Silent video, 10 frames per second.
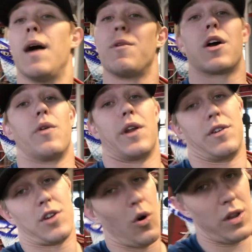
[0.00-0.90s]
I'm not going
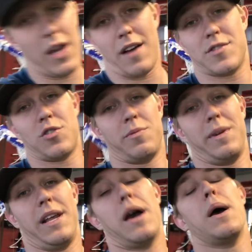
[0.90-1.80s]
totally off social
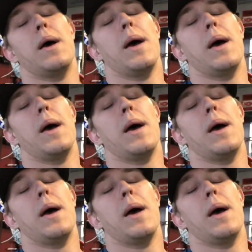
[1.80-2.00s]
media,